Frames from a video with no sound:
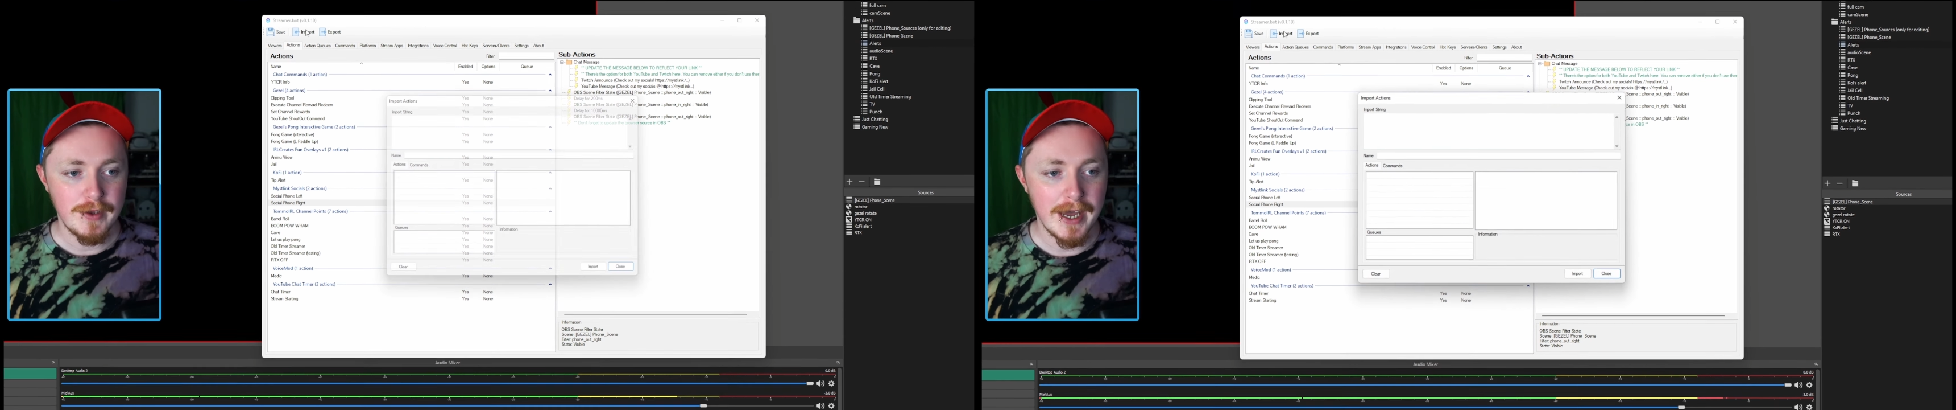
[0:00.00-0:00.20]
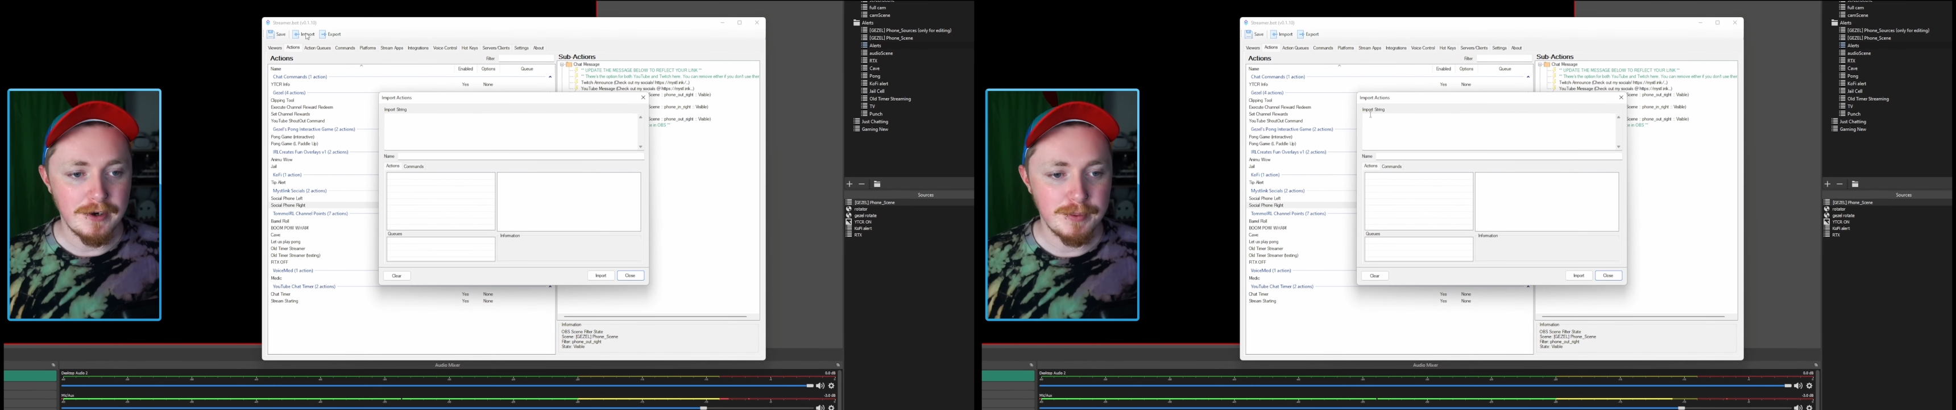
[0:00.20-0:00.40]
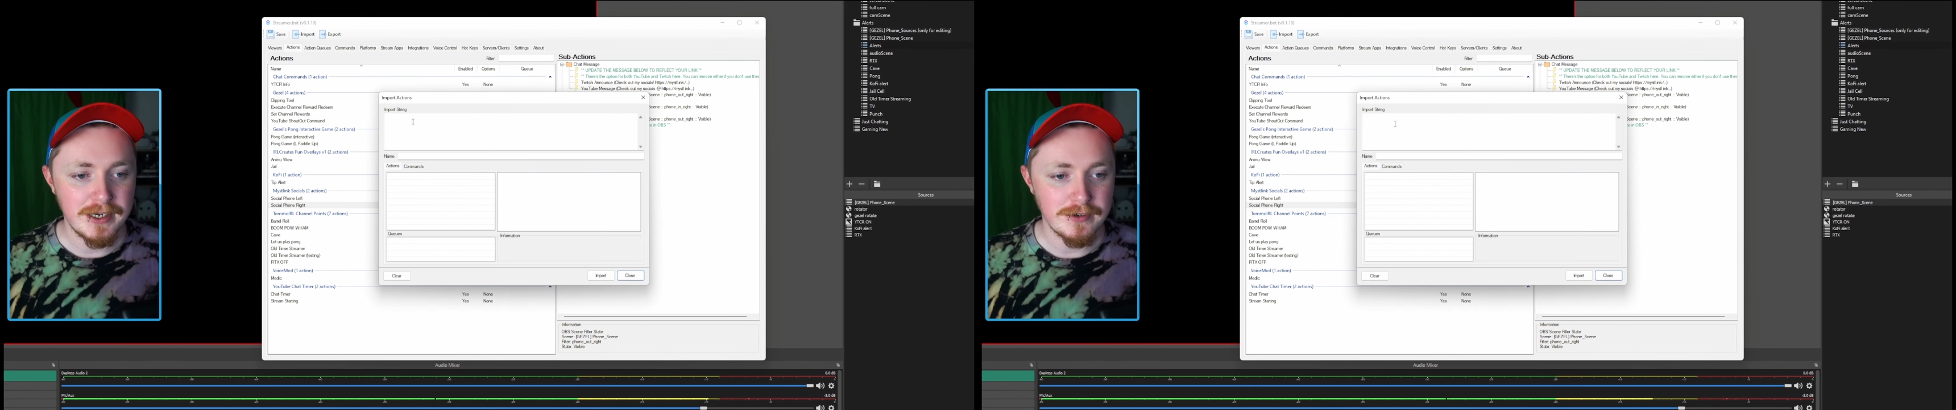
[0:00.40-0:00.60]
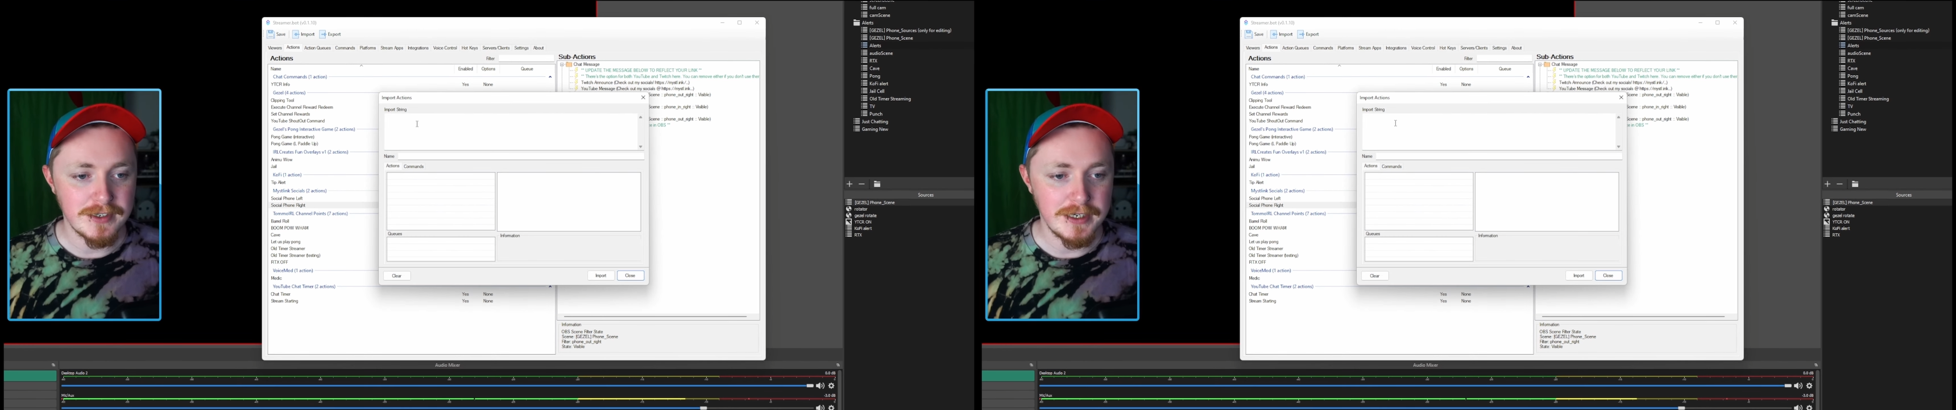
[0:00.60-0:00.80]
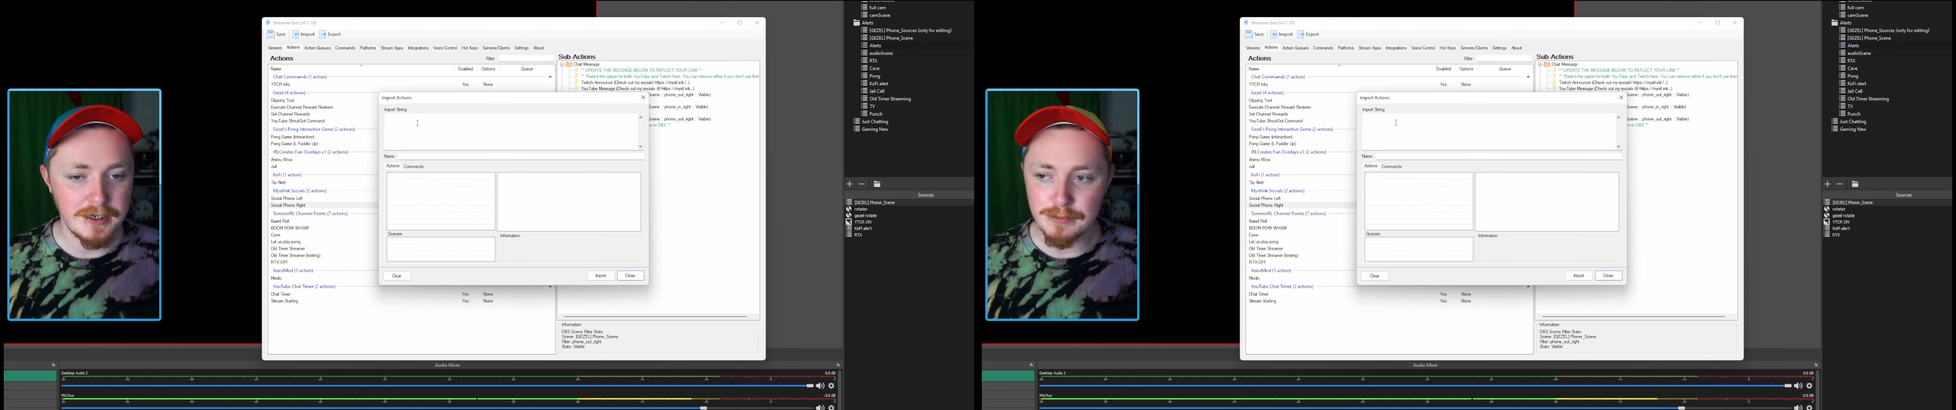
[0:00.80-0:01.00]
If you head up here
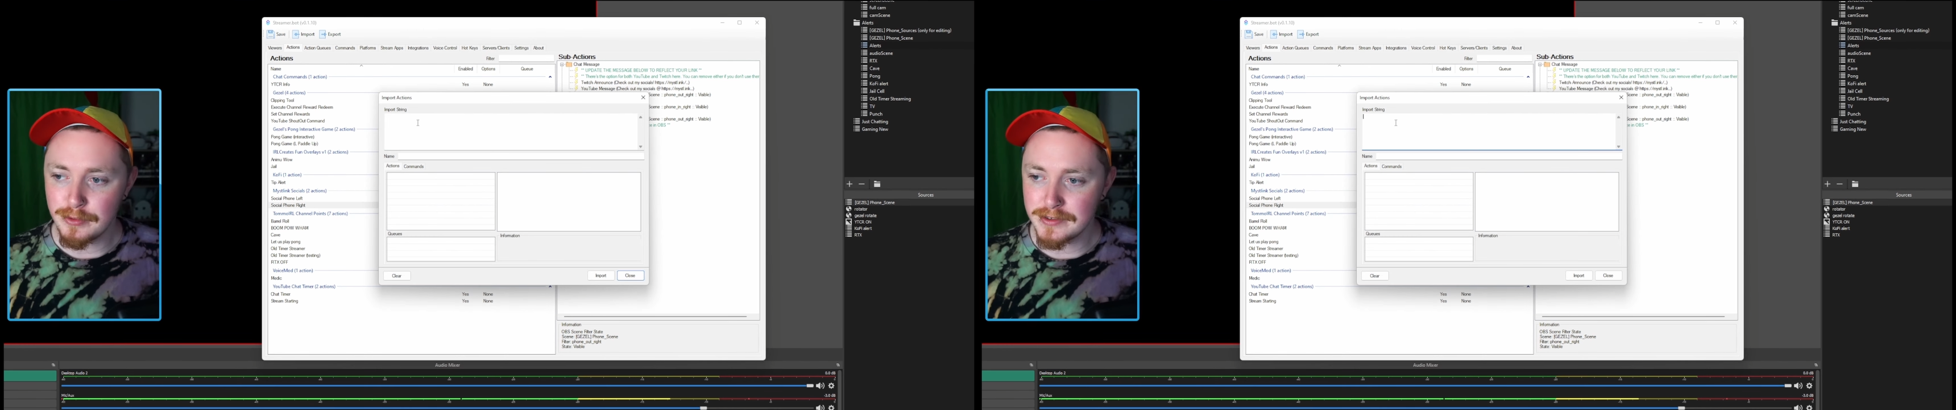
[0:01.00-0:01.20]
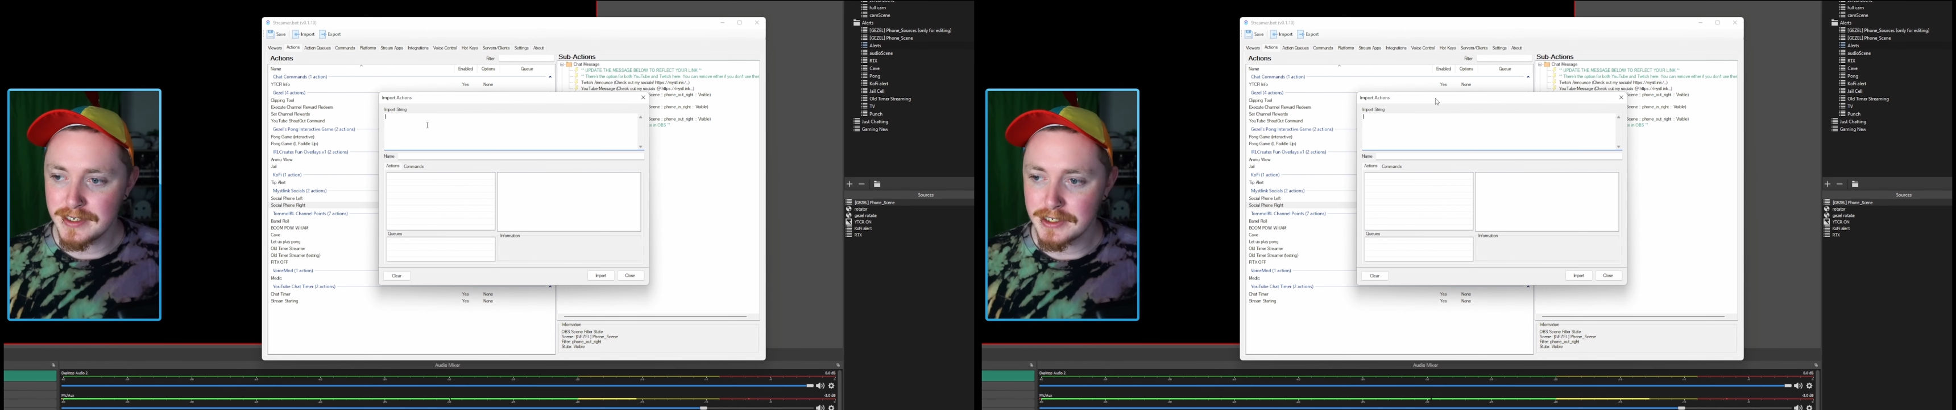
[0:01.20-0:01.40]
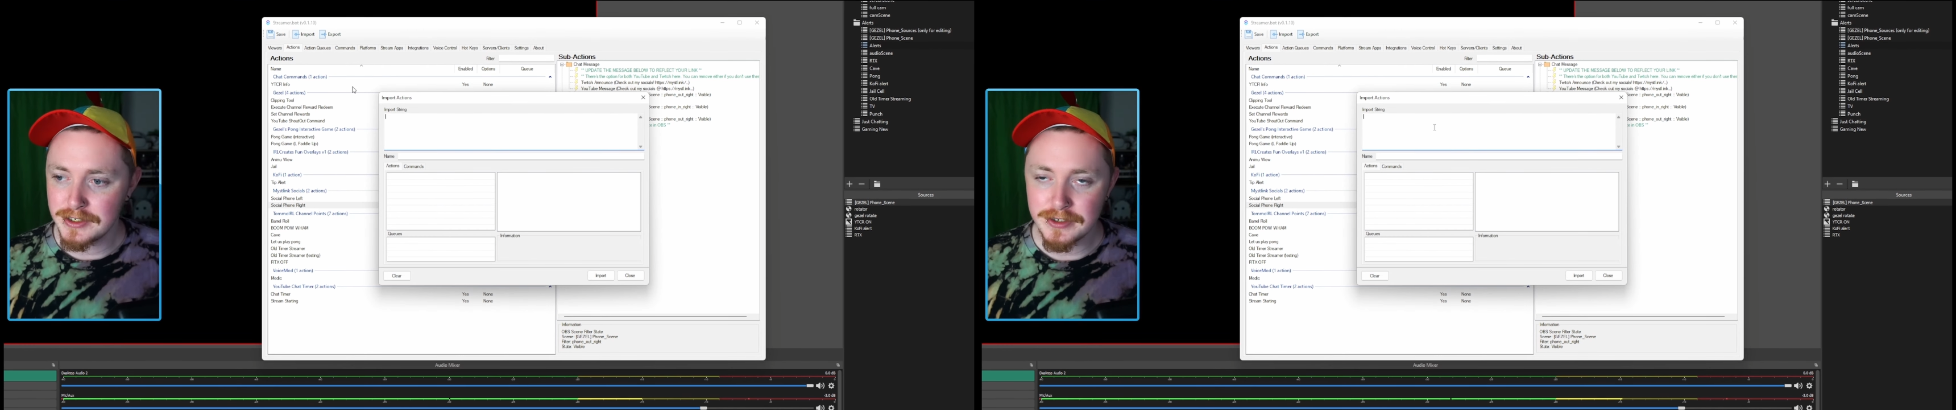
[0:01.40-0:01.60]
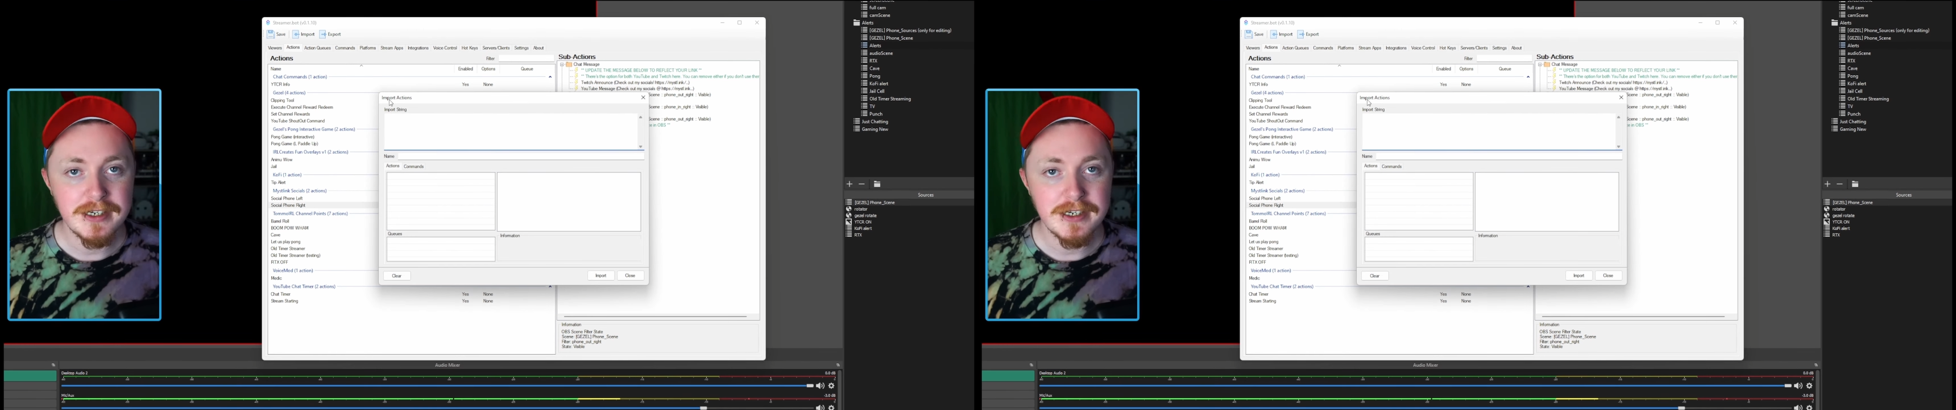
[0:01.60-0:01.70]
into the import section here,